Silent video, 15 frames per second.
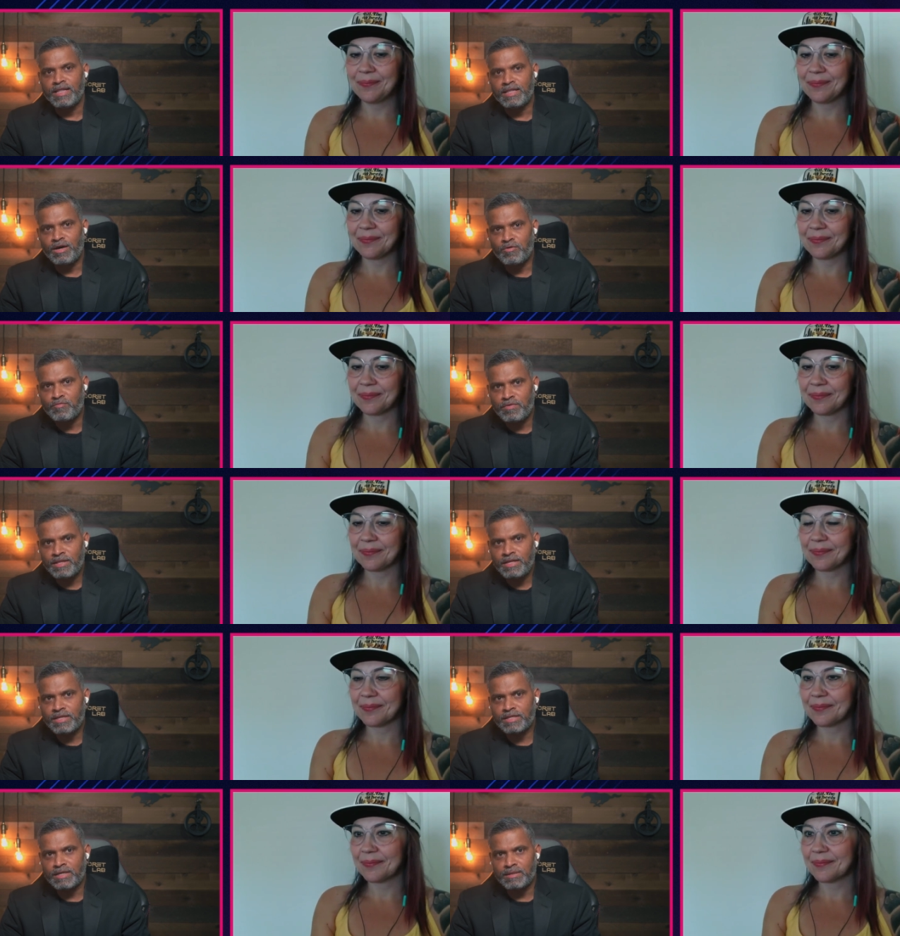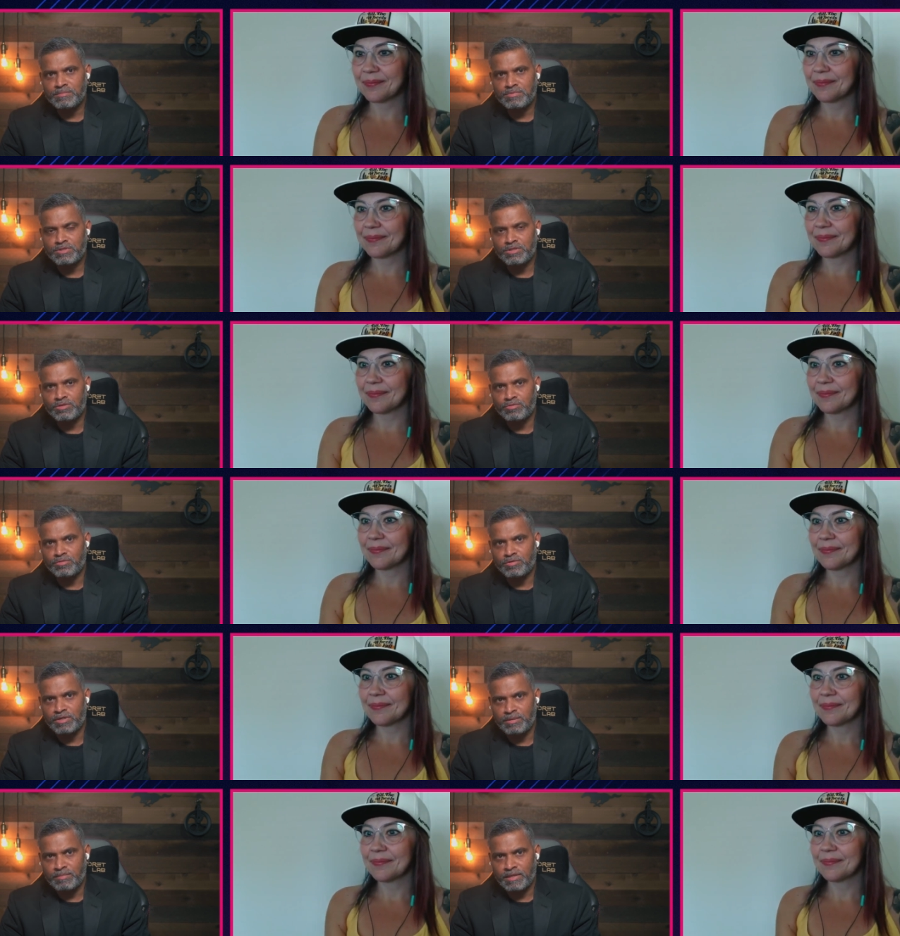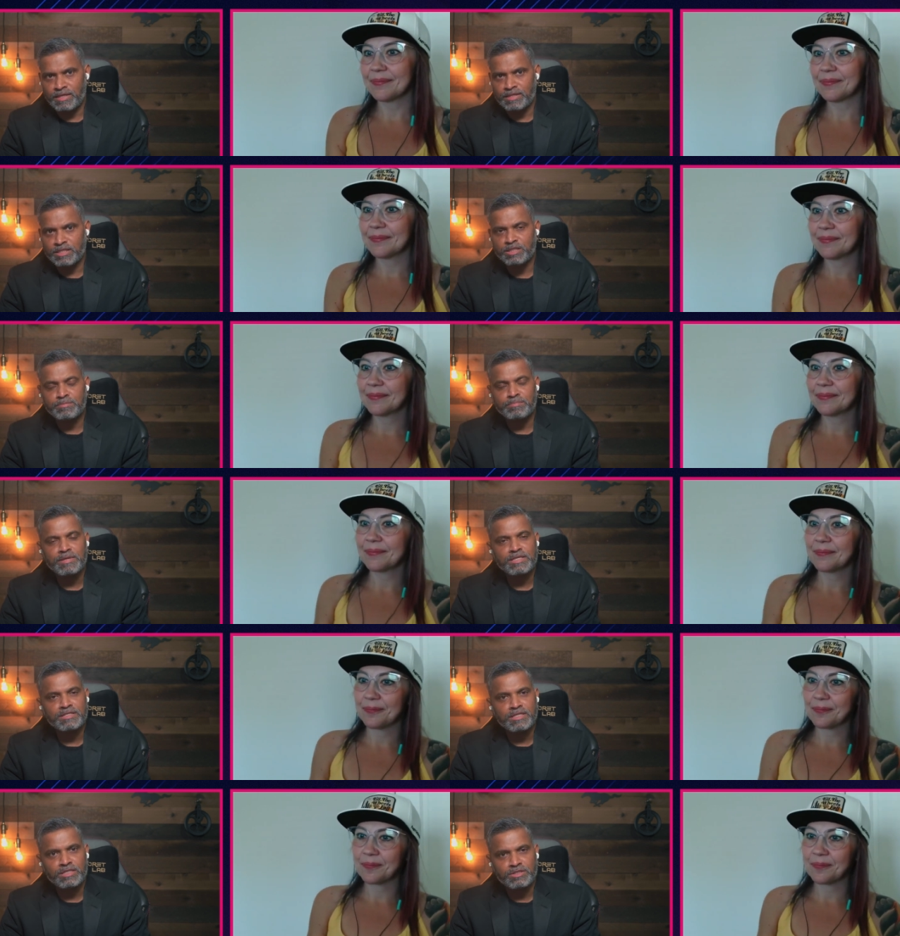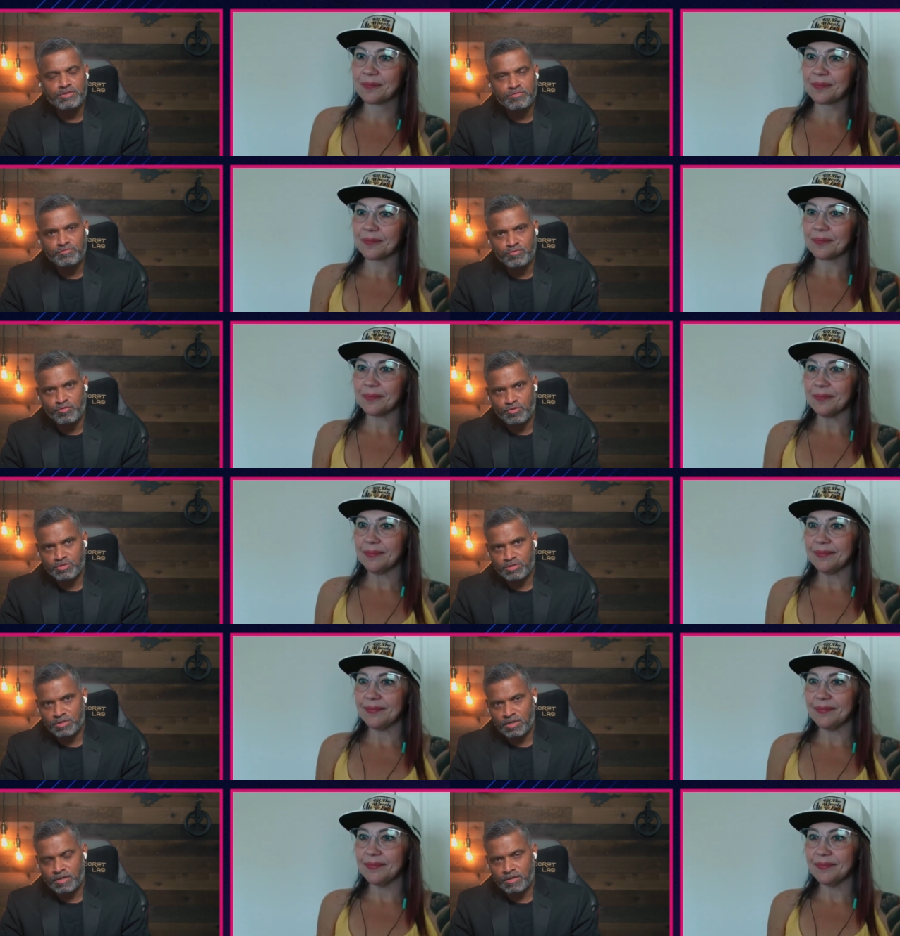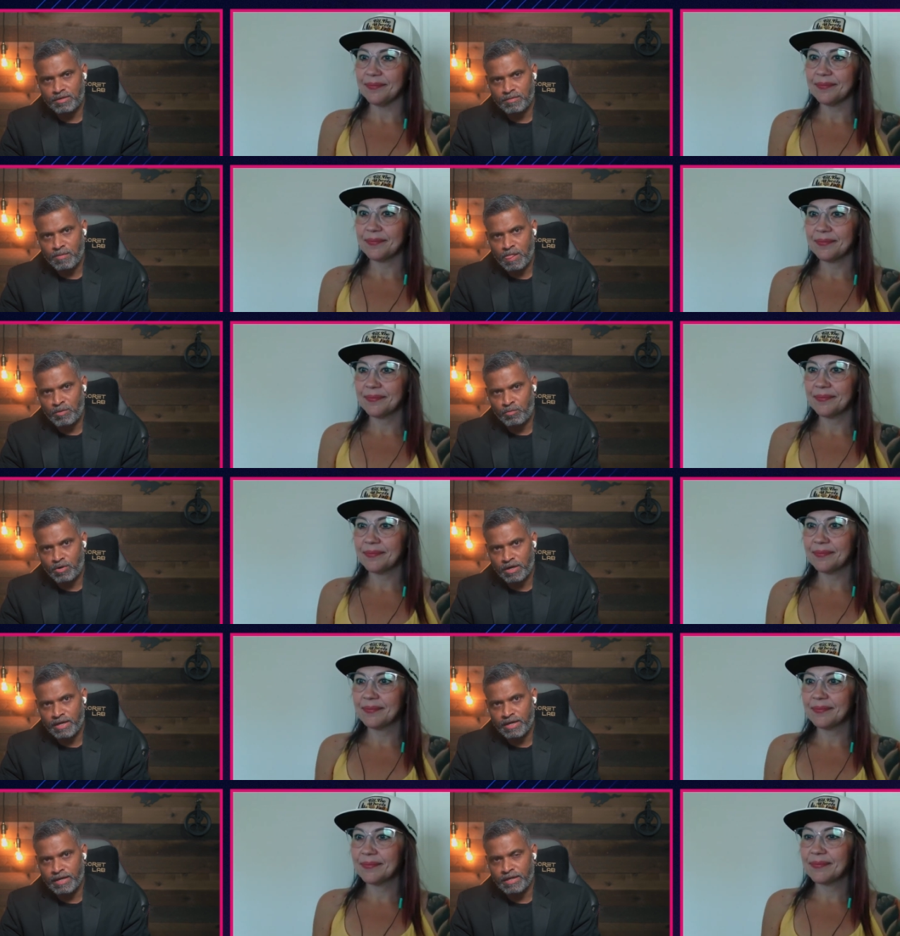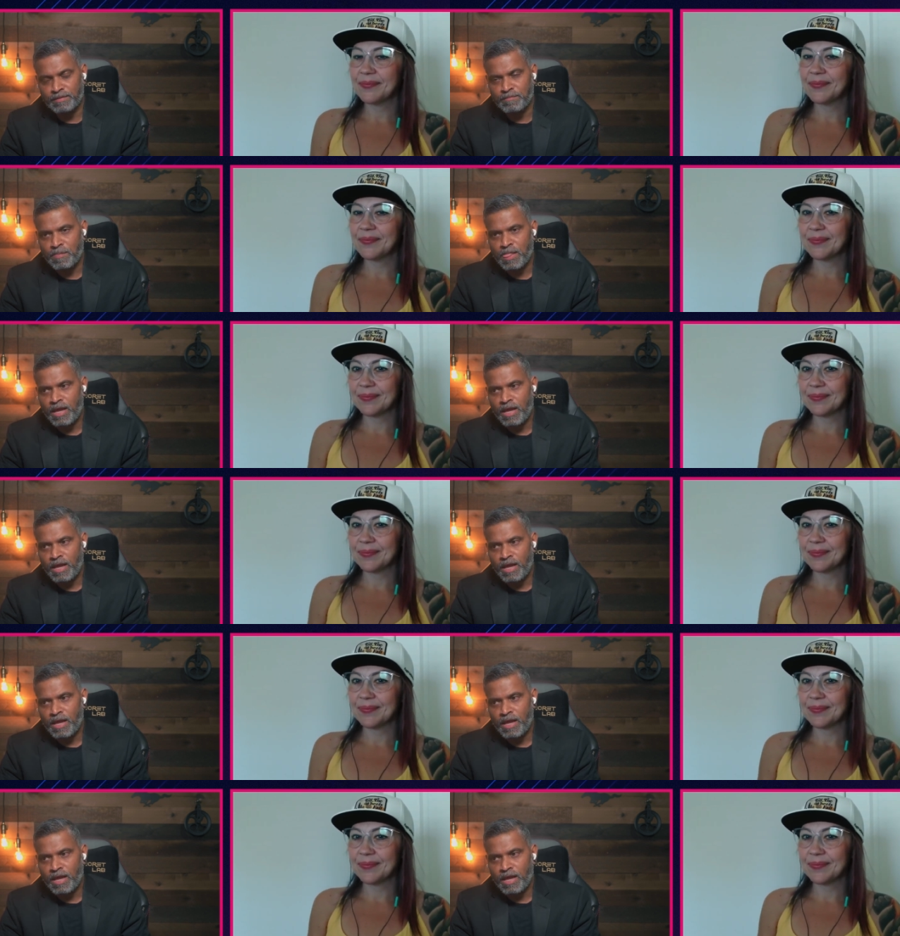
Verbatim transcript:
Speaker 1: Now, when it comes to Cribl and the space that you folks folks are working in.